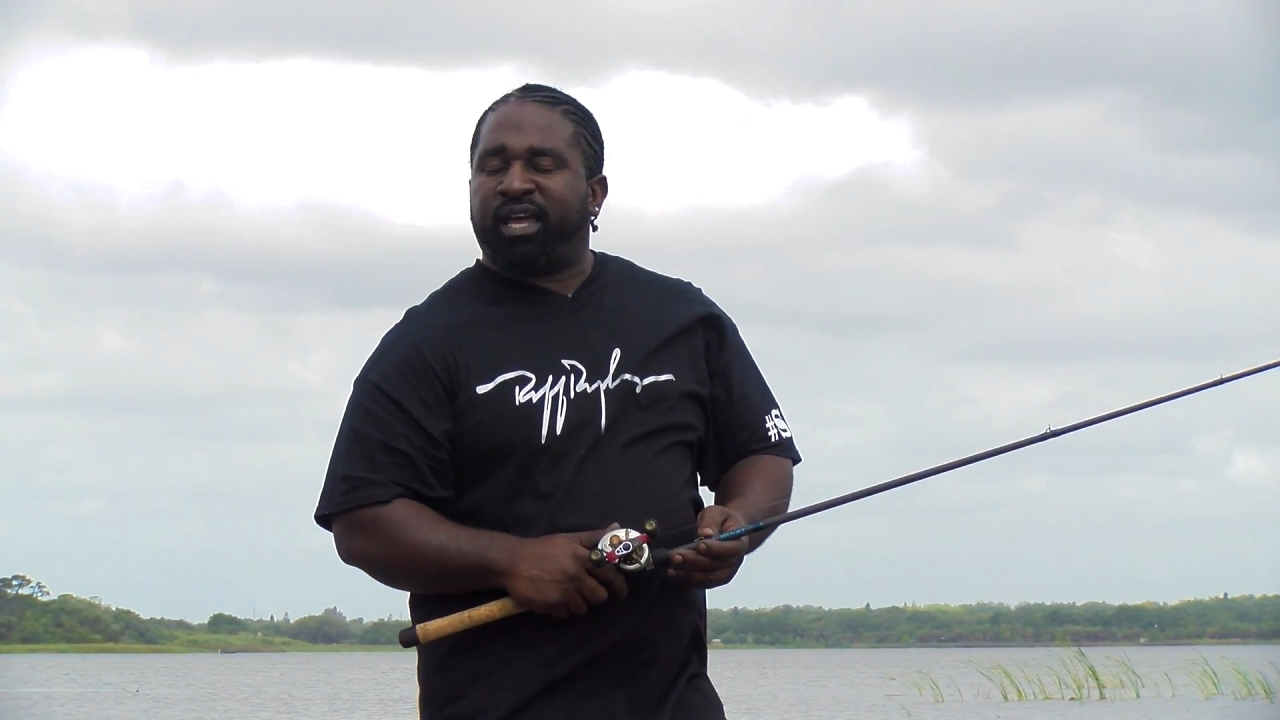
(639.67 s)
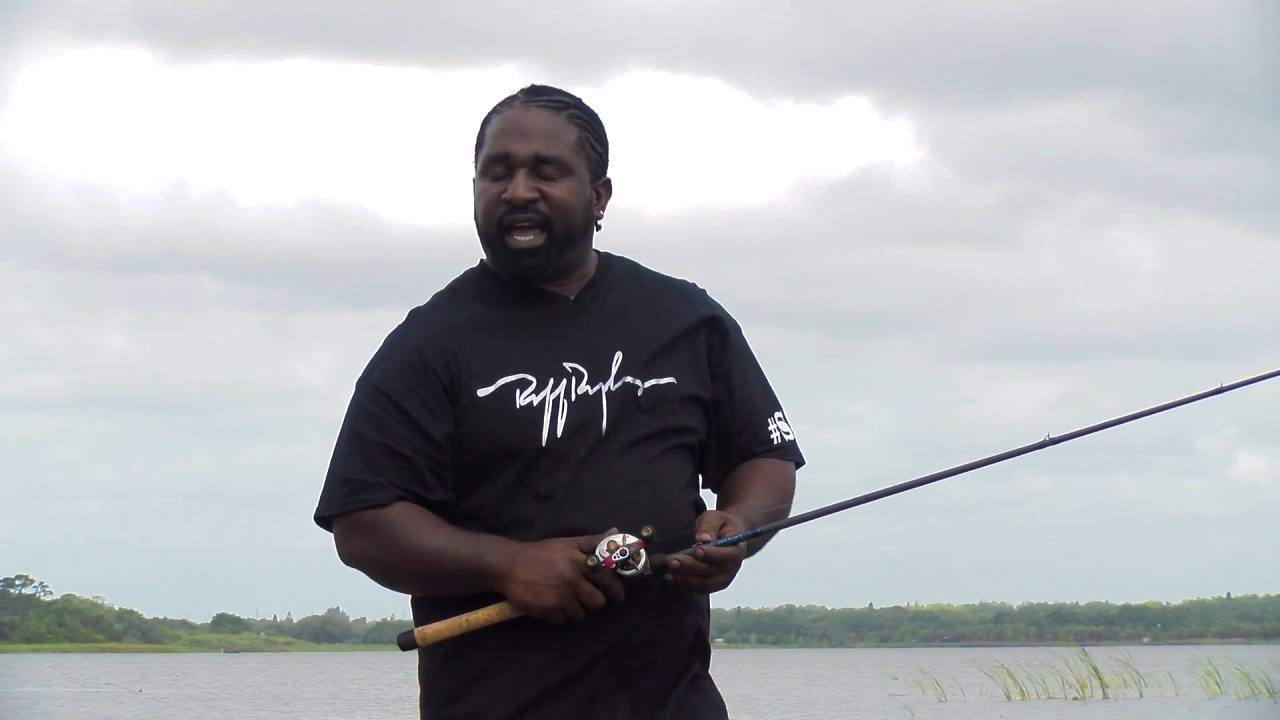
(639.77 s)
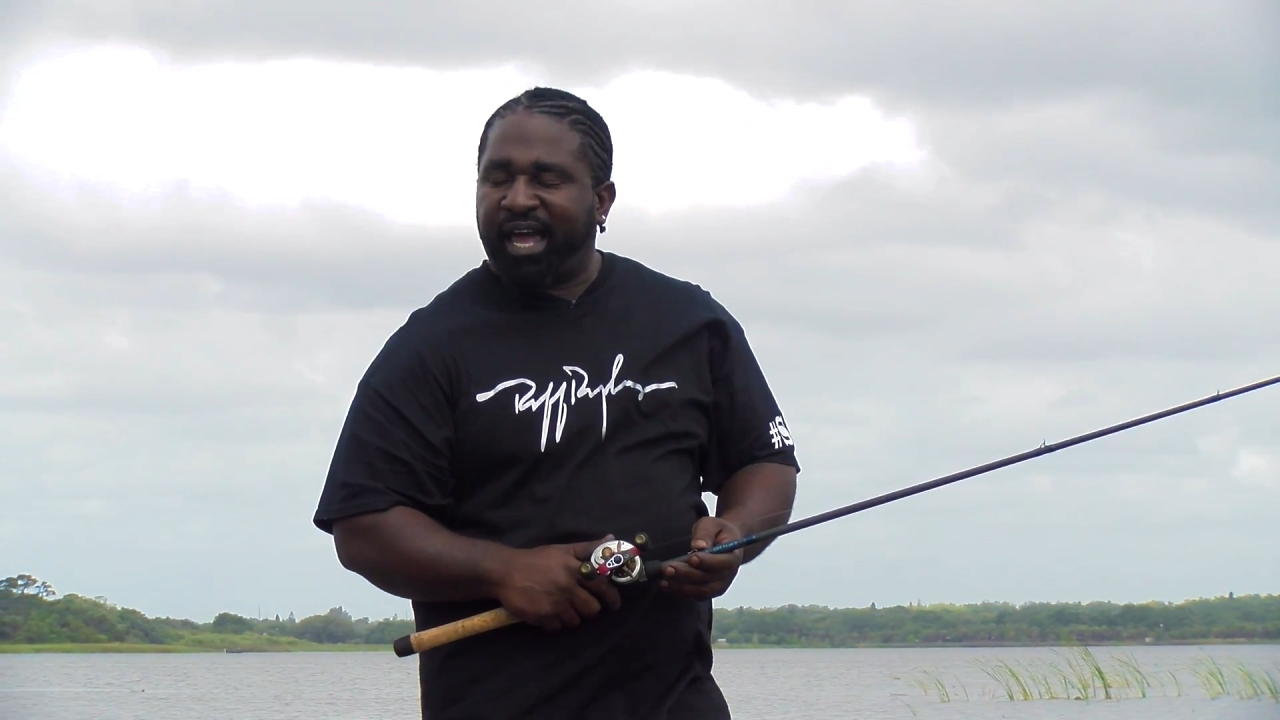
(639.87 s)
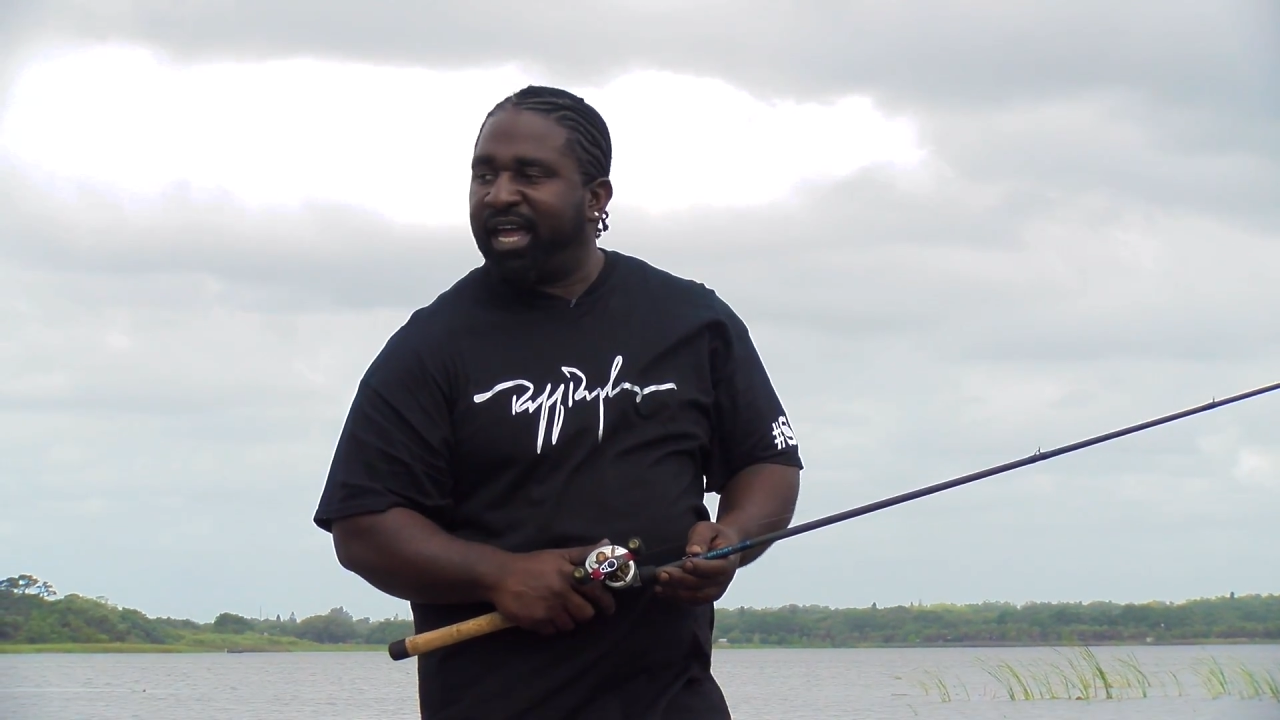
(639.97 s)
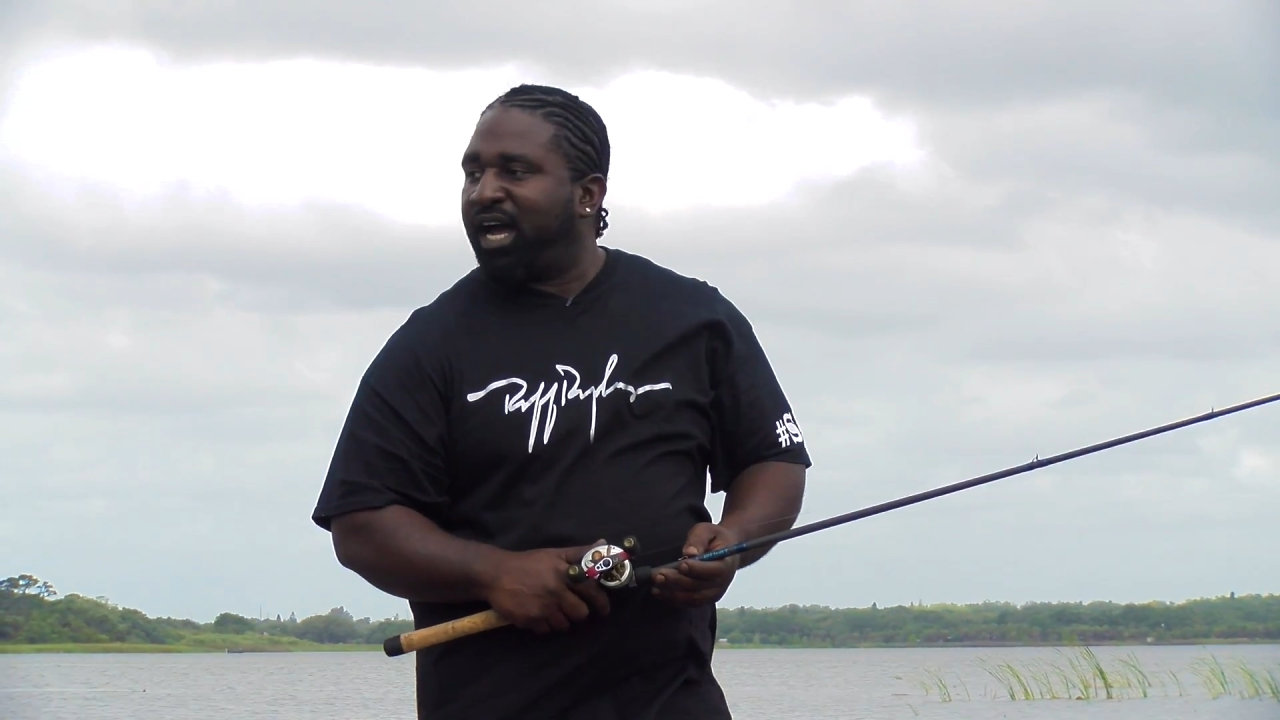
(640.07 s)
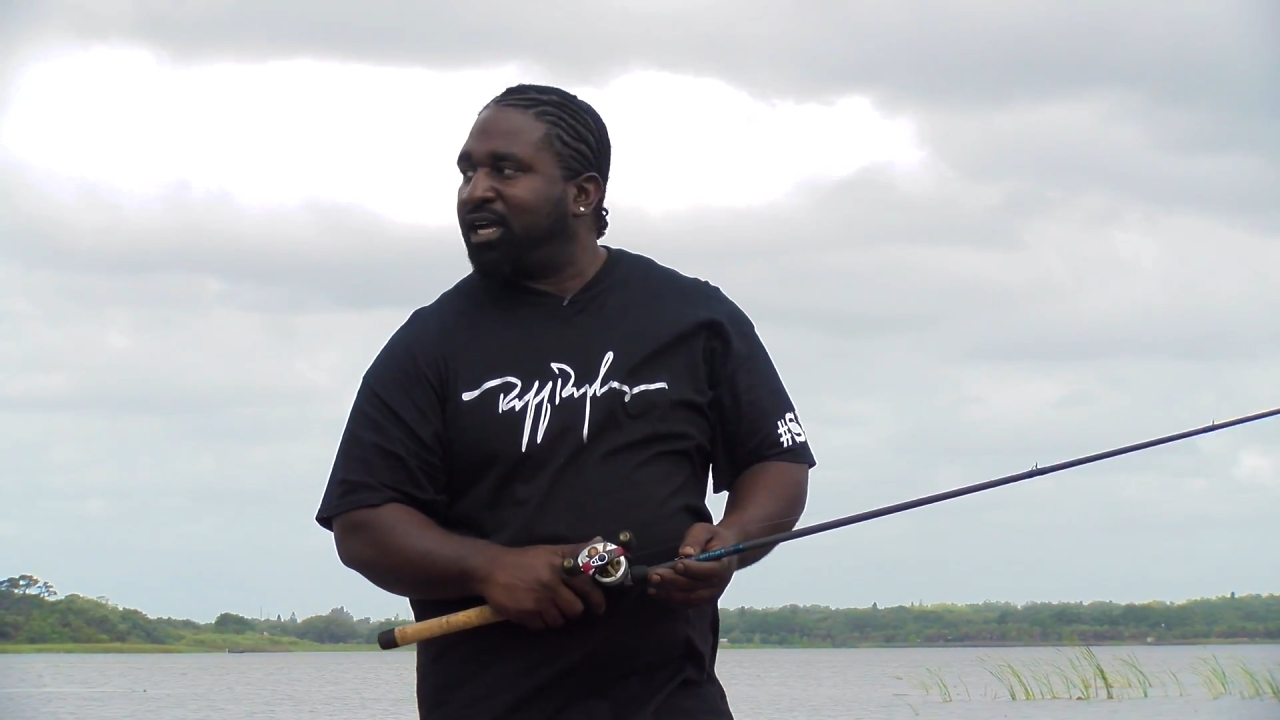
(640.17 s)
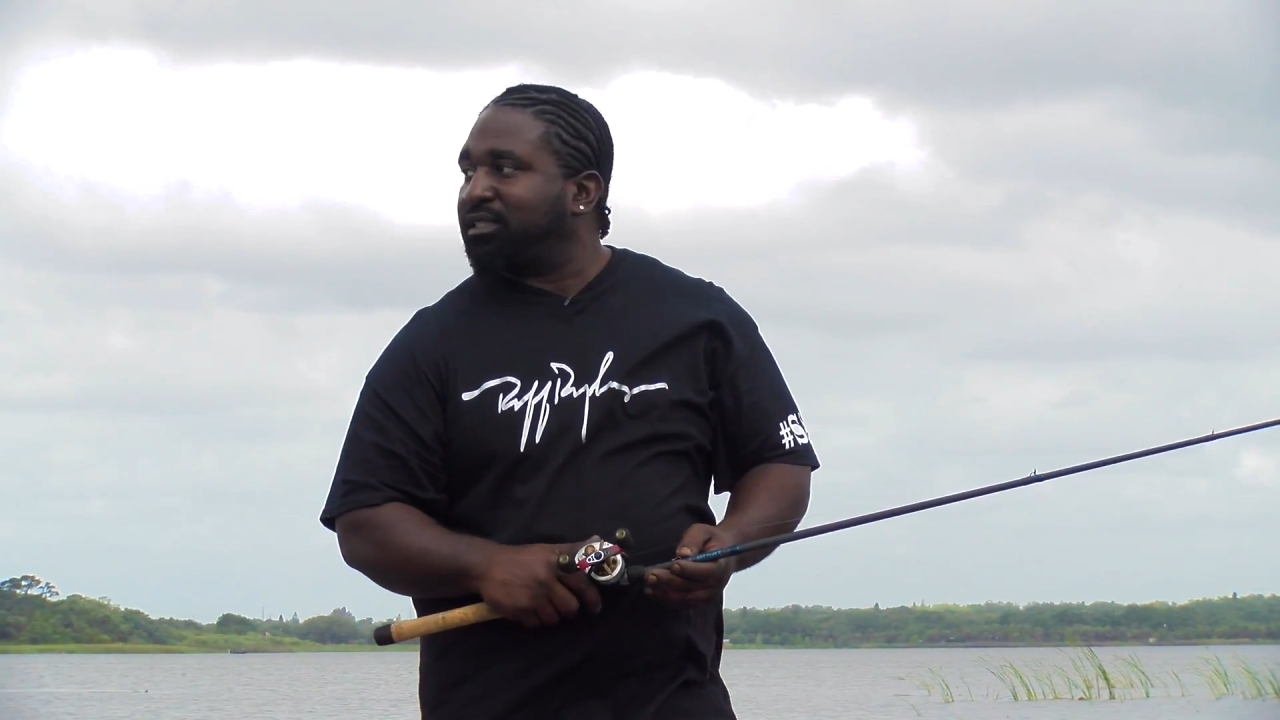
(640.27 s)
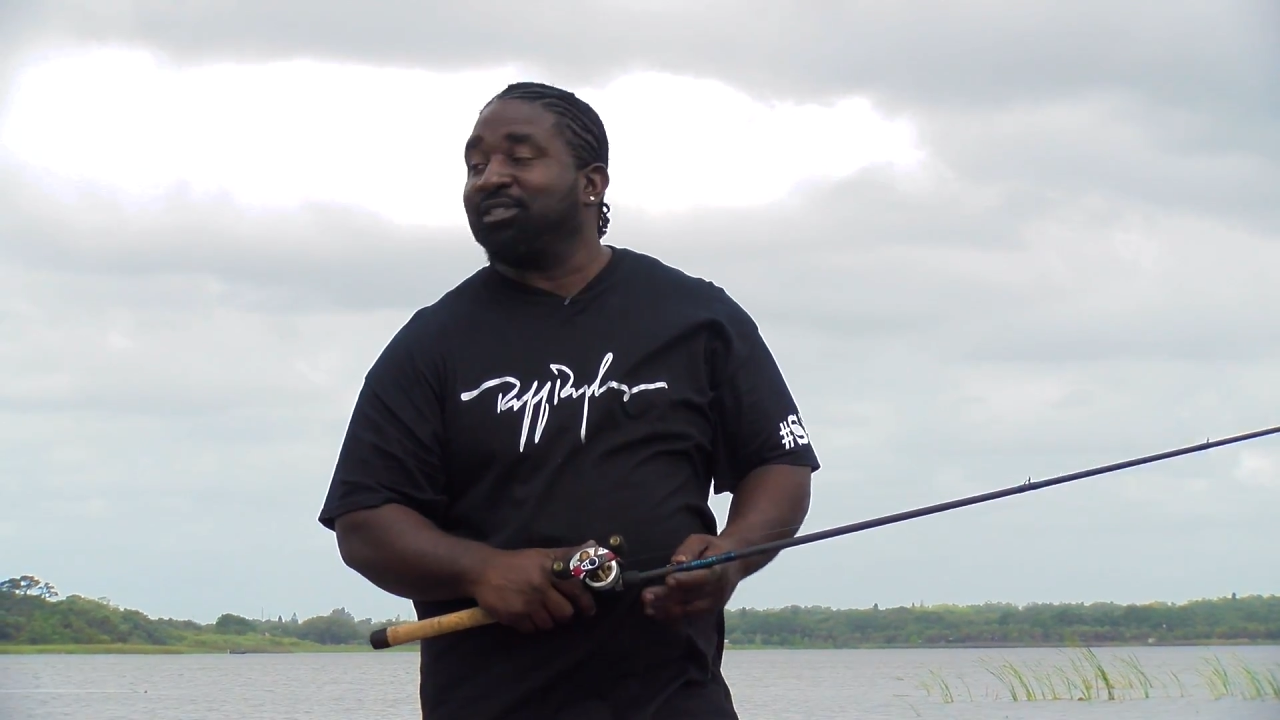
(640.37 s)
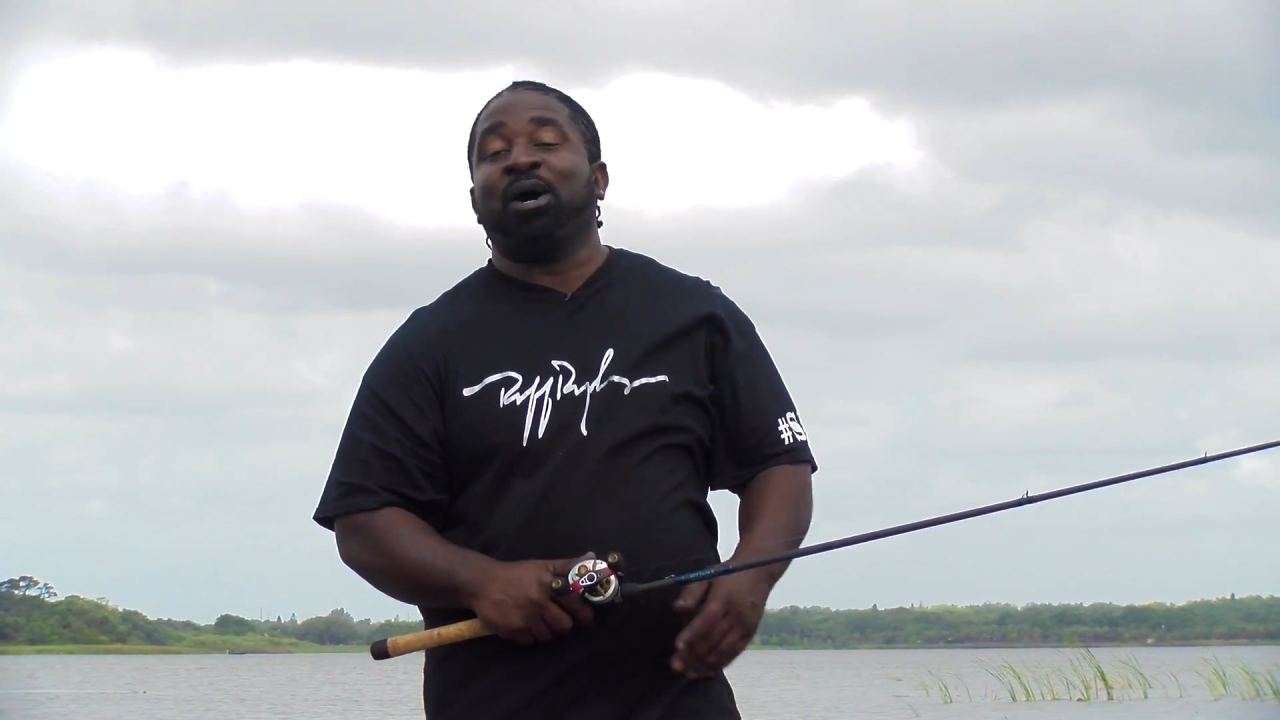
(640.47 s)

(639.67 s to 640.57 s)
chaos.